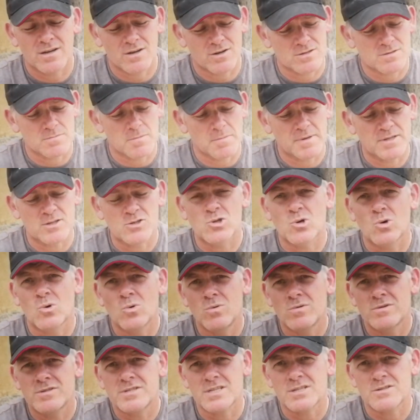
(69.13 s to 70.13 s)
Because I'm a bit
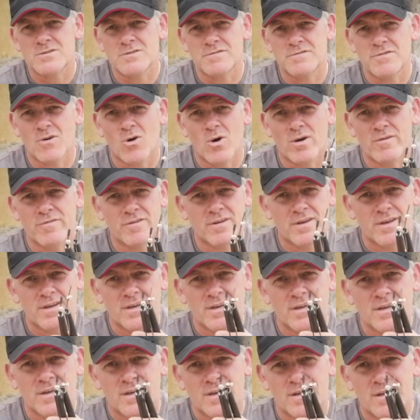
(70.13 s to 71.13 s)
tall, 6'5",
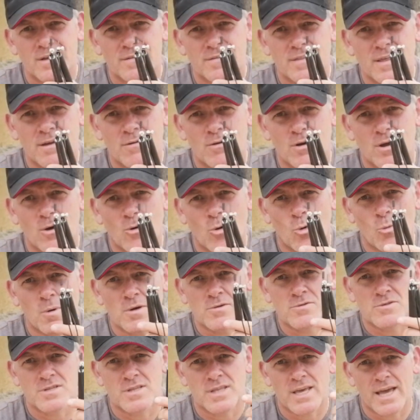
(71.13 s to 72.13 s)
they're
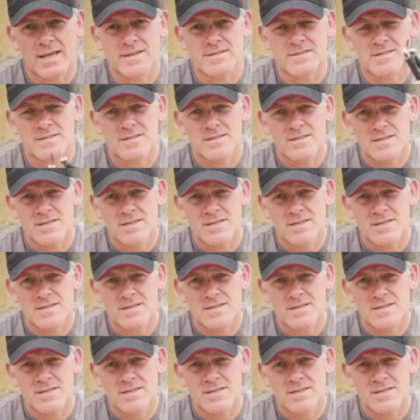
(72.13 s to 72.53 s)
almost to the end.